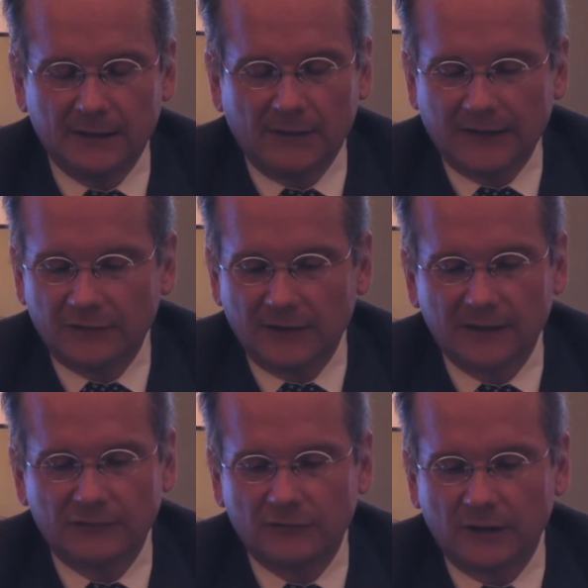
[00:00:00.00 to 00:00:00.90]
I try to
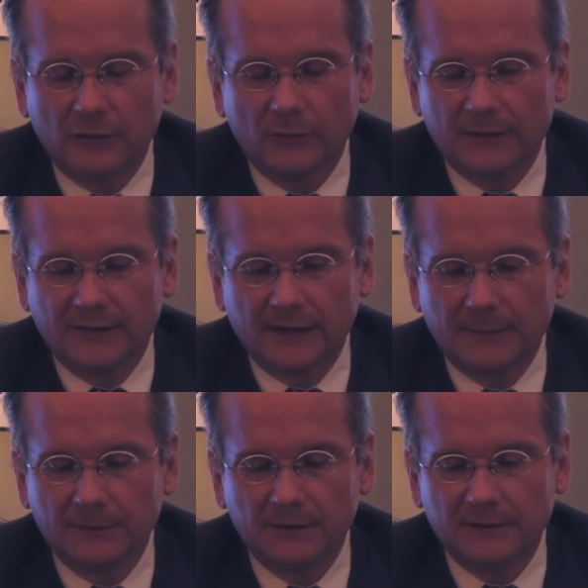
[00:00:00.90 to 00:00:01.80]
struggle with a
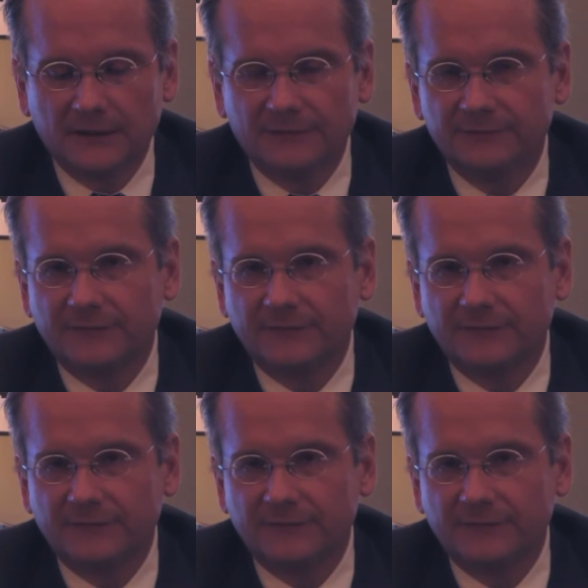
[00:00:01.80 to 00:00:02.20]
couple of